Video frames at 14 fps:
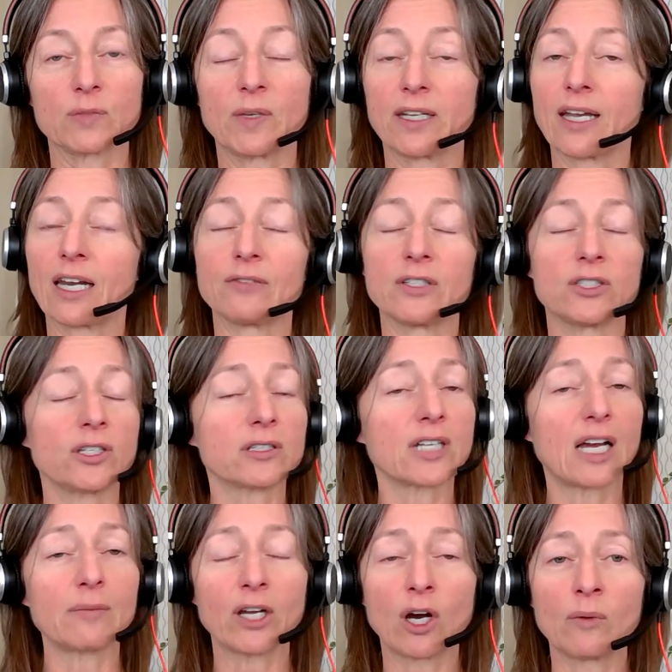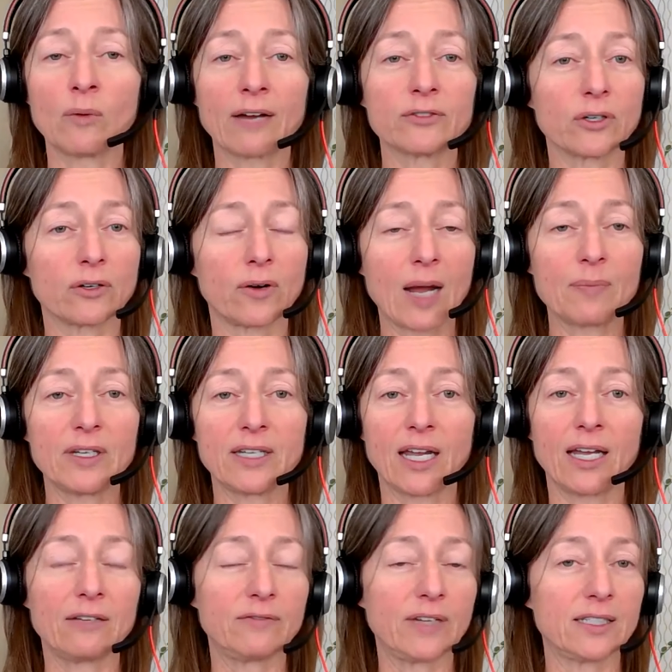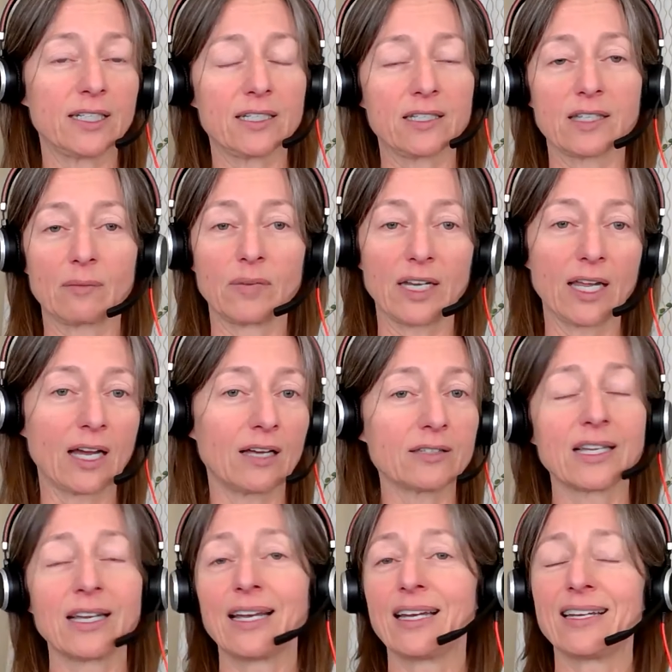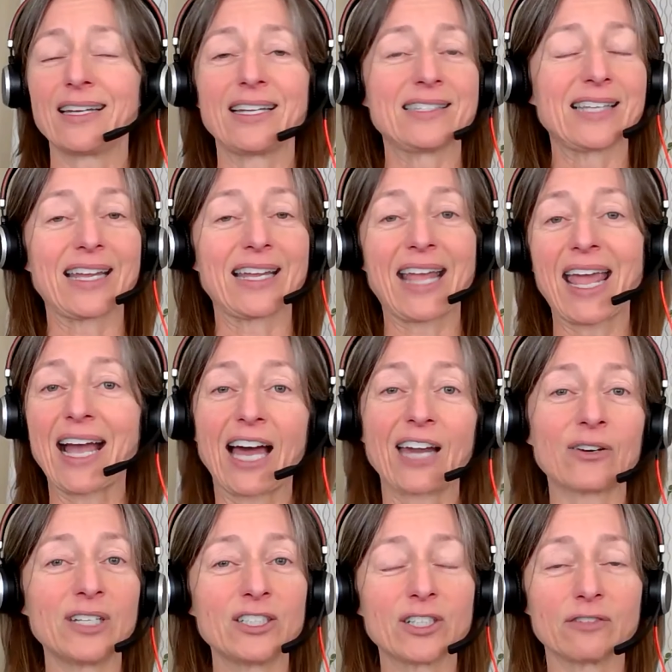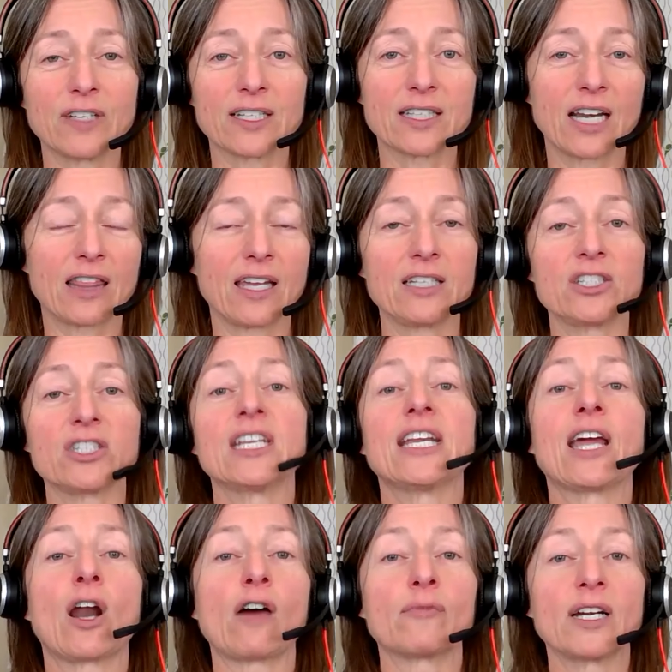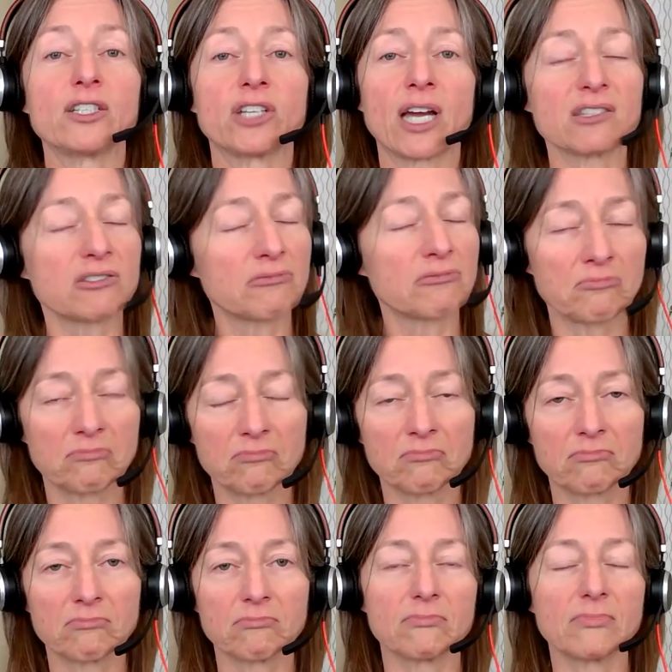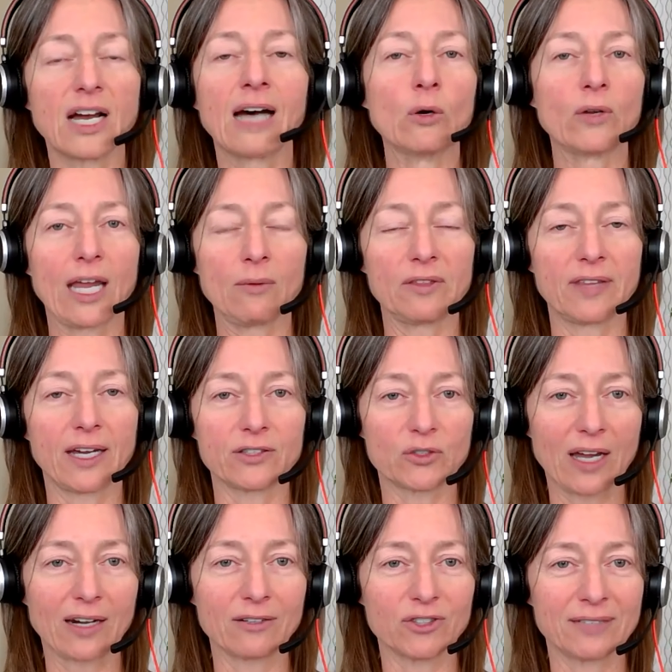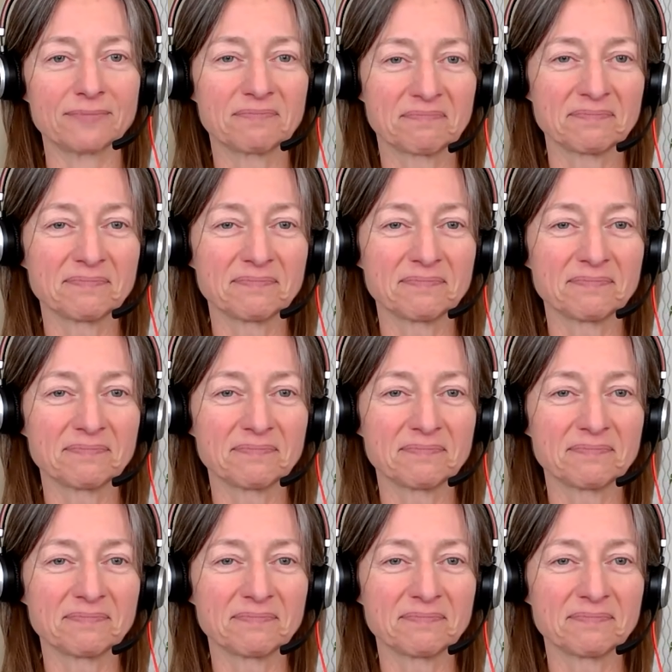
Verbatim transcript: But again, if it's just coming home after a crappy day and venting to somebody else and saying, hey, I don't need you to fix anything, I just need to get off my chest, I'm okay with that strategy.